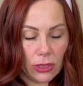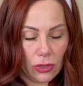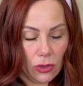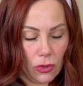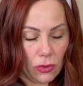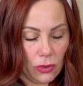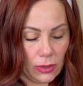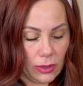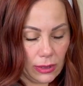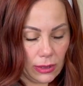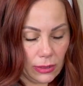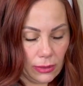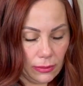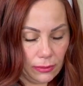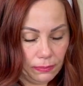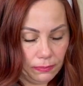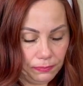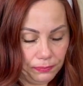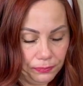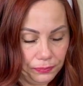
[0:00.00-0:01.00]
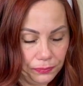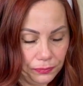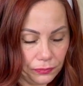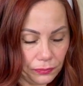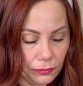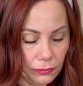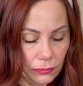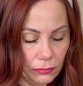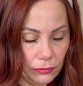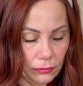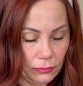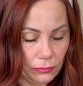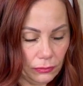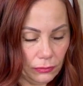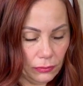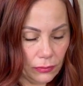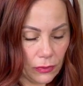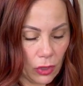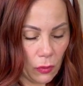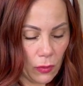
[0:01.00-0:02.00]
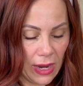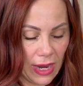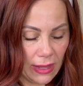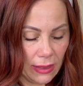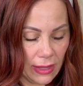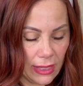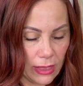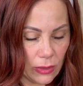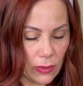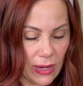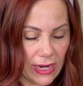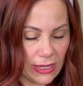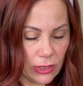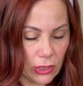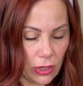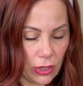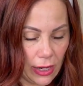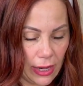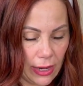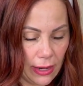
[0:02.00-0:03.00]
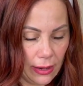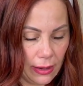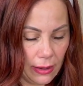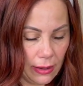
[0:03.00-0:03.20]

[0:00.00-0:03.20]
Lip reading: goes, wait, this way, sorry.